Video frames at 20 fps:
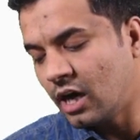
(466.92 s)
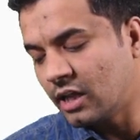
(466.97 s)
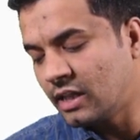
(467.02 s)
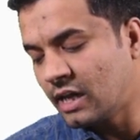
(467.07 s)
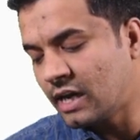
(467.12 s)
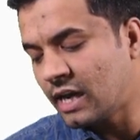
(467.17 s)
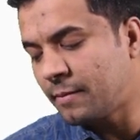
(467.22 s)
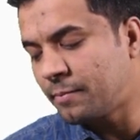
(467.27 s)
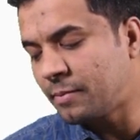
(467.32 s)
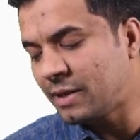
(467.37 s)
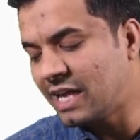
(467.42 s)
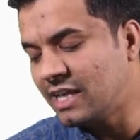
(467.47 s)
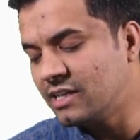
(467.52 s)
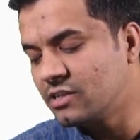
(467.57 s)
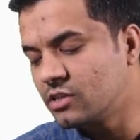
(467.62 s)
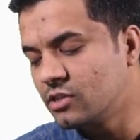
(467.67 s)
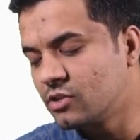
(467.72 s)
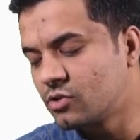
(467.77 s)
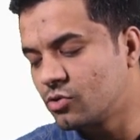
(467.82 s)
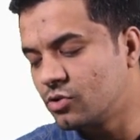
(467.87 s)
other
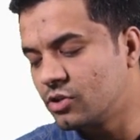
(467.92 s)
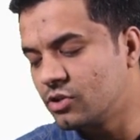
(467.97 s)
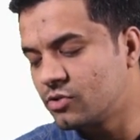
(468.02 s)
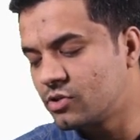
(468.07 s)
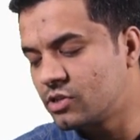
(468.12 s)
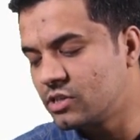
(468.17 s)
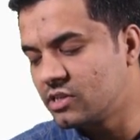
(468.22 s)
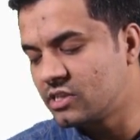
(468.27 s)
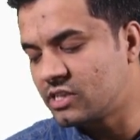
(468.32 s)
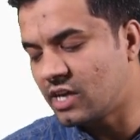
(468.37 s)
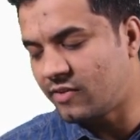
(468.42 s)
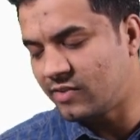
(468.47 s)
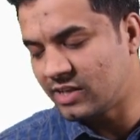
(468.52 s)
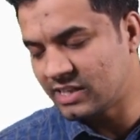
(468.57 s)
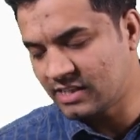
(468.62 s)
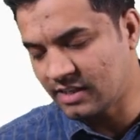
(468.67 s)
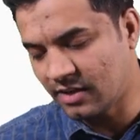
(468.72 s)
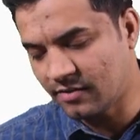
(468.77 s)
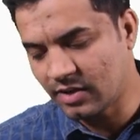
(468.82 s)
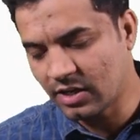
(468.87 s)
APIs introduced in
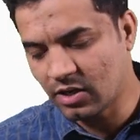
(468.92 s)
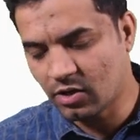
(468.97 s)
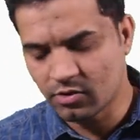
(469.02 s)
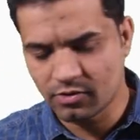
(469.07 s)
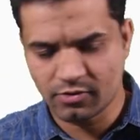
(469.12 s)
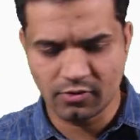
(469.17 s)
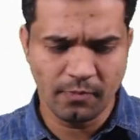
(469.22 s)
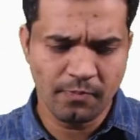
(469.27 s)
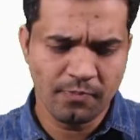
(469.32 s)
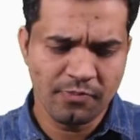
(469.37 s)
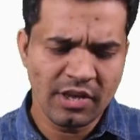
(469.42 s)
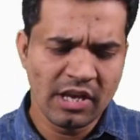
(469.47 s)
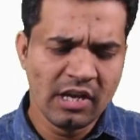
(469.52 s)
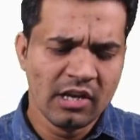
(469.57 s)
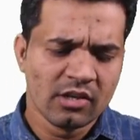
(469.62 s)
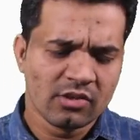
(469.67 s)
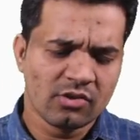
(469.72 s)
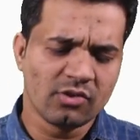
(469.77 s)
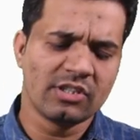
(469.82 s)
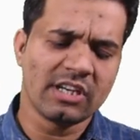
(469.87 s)
Java 7 also.
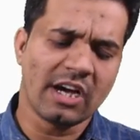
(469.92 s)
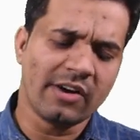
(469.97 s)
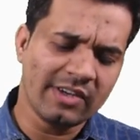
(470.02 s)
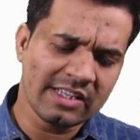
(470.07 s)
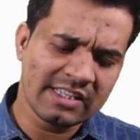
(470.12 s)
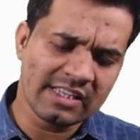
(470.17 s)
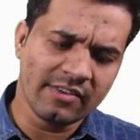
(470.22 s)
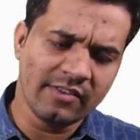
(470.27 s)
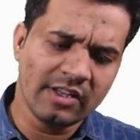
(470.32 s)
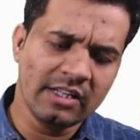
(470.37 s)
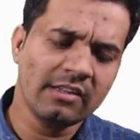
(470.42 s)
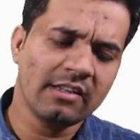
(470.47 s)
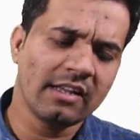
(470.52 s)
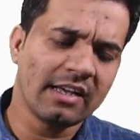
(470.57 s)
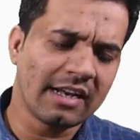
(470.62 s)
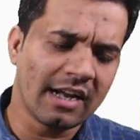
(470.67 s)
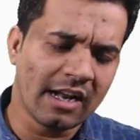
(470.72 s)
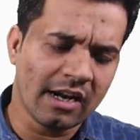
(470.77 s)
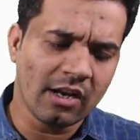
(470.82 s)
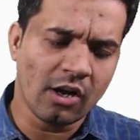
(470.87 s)
So Java 7,
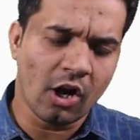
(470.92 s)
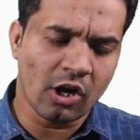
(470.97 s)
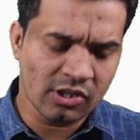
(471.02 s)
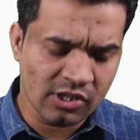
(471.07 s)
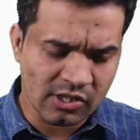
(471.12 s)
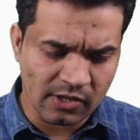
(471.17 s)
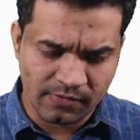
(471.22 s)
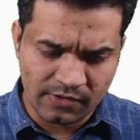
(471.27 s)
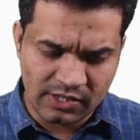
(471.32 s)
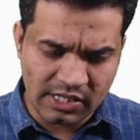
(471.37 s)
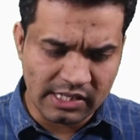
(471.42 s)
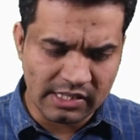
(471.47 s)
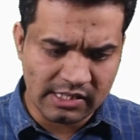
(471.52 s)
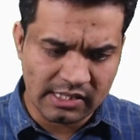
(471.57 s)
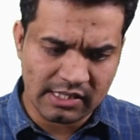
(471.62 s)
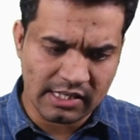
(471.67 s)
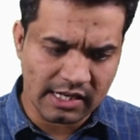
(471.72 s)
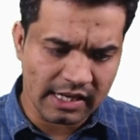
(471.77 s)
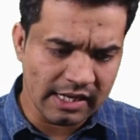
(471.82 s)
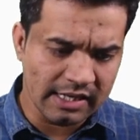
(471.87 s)
there are lots of
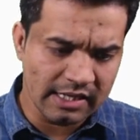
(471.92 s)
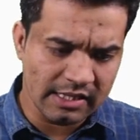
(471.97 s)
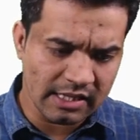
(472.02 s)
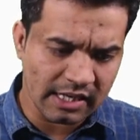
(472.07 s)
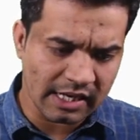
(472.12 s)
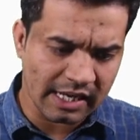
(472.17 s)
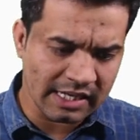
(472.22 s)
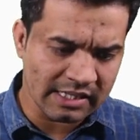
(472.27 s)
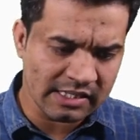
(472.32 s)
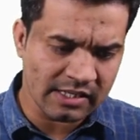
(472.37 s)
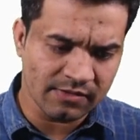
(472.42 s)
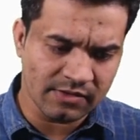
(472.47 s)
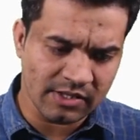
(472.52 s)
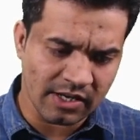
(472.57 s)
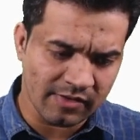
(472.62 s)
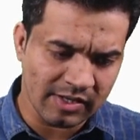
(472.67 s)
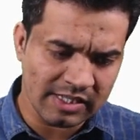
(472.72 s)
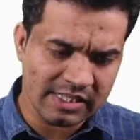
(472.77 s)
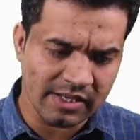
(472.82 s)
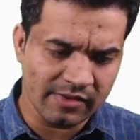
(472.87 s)
changes again in the case
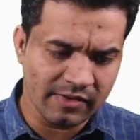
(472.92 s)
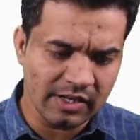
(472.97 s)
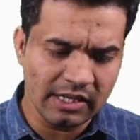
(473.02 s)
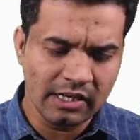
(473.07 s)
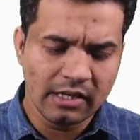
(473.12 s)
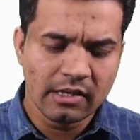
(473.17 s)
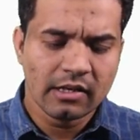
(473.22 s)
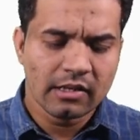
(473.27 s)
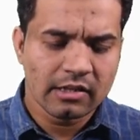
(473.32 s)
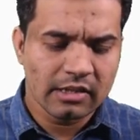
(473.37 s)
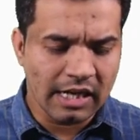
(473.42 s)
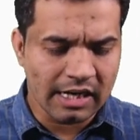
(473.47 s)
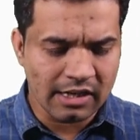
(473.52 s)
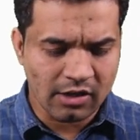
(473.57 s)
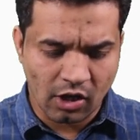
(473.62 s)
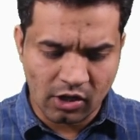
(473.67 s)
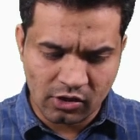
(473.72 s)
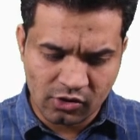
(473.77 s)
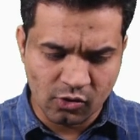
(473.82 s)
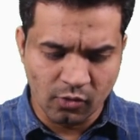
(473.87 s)
of Java 7.
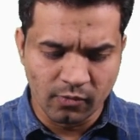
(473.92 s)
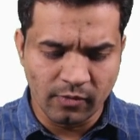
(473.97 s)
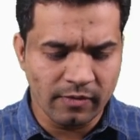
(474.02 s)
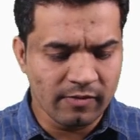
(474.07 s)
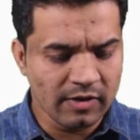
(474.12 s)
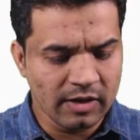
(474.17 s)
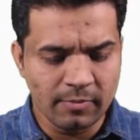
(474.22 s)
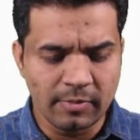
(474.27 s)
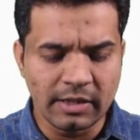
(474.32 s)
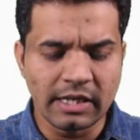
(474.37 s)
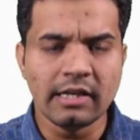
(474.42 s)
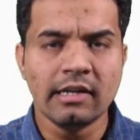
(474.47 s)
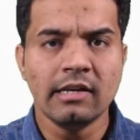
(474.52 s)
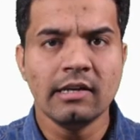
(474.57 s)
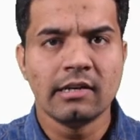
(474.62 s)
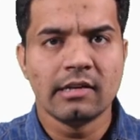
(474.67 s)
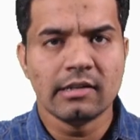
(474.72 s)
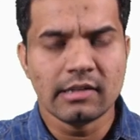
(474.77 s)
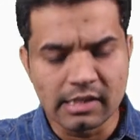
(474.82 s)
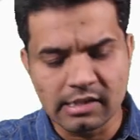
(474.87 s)
That also we will
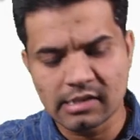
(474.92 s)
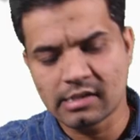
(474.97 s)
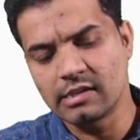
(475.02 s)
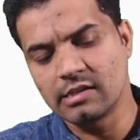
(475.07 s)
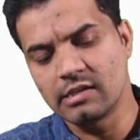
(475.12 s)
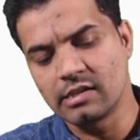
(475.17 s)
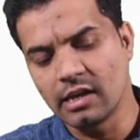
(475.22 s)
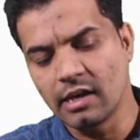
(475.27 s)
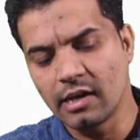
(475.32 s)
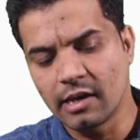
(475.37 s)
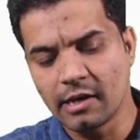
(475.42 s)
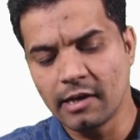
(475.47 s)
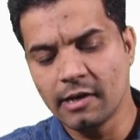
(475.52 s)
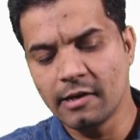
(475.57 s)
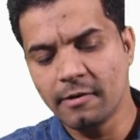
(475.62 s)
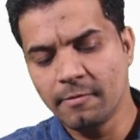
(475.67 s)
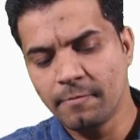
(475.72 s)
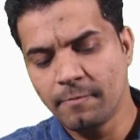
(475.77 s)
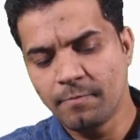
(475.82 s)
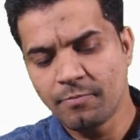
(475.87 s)
be discussing
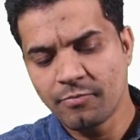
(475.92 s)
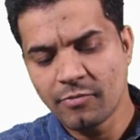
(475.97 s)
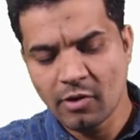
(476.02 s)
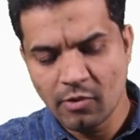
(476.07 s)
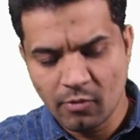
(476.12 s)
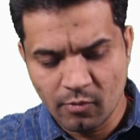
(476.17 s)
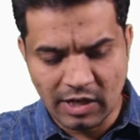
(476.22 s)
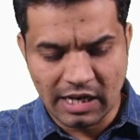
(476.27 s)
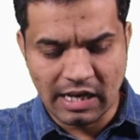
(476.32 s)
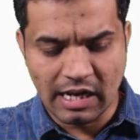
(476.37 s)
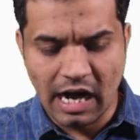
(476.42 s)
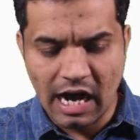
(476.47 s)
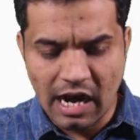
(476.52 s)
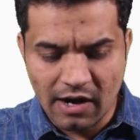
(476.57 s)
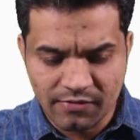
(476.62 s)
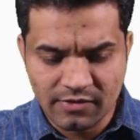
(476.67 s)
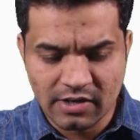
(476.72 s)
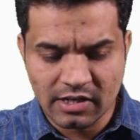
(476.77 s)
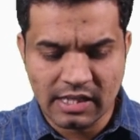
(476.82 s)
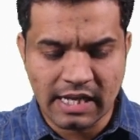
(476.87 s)
here. Well,
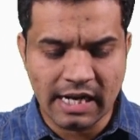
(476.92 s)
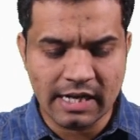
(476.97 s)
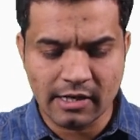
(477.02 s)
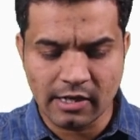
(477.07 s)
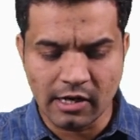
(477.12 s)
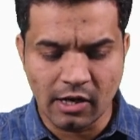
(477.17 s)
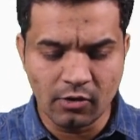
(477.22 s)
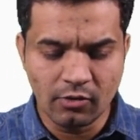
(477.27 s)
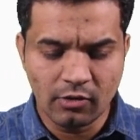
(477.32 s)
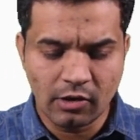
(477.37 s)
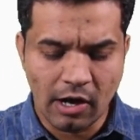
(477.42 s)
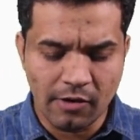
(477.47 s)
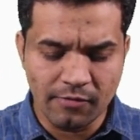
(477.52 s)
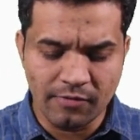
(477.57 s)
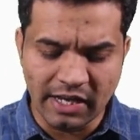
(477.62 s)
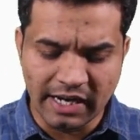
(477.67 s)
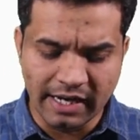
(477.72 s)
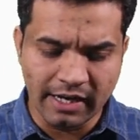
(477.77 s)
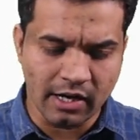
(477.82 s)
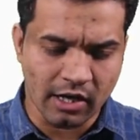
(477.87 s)
after that now,
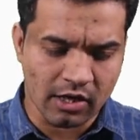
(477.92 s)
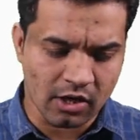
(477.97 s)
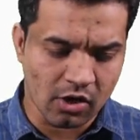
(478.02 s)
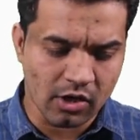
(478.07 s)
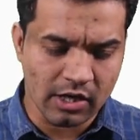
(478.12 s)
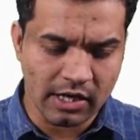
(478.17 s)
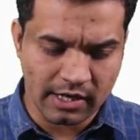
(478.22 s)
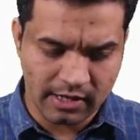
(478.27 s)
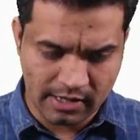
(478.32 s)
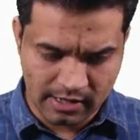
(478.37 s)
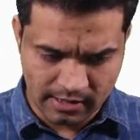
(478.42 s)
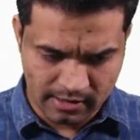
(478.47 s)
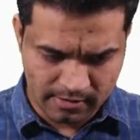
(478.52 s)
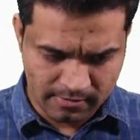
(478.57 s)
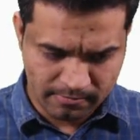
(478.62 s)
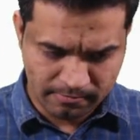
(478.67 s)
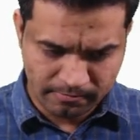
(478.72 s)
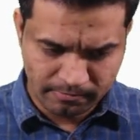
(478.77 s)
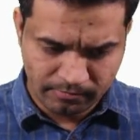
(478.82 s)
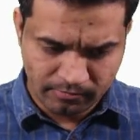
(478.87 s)
a very categorical.
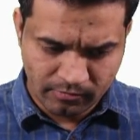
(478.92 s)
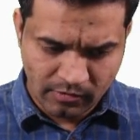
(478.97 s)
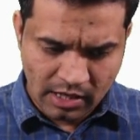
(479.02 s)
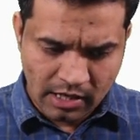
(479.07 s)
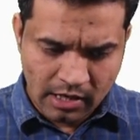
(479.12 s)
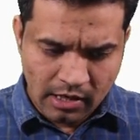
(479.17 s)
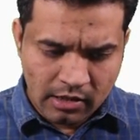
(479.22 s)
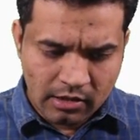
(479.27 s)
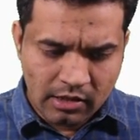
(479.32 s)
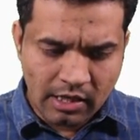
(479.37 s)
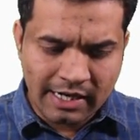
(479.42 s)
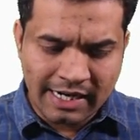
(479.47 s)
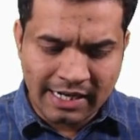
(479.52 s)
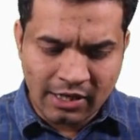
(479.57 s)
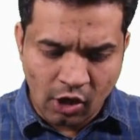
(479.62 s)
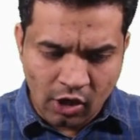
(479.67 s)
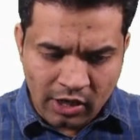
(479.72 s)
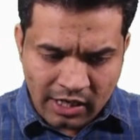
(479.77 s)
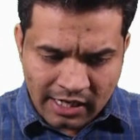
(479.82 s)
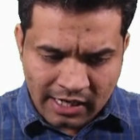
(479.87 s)
The
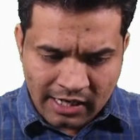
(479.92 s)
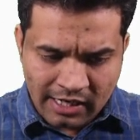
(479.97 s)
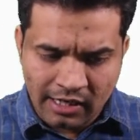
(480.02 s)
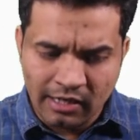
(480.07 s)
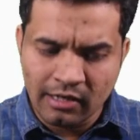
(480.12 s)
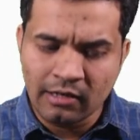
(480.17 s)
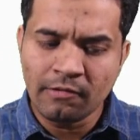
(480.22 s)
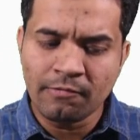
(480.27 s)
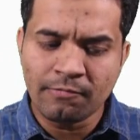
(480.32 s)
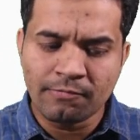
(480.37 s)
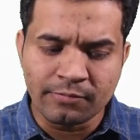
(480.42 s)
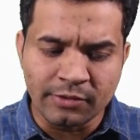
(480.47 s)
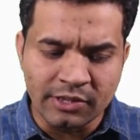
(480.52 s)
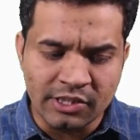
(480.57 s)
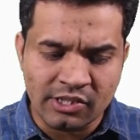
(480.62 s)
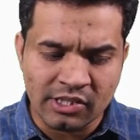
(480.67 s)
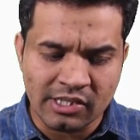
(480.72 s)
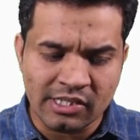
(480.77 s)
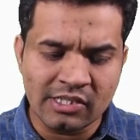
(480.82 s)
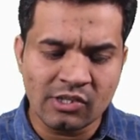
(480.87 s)
categorical
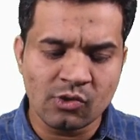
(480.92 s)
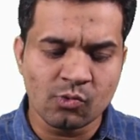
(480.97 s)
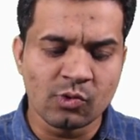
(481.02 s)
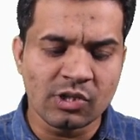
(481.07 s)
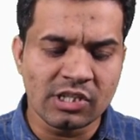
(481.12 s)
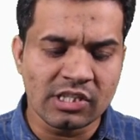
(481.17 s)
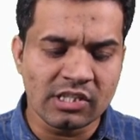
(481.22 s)
features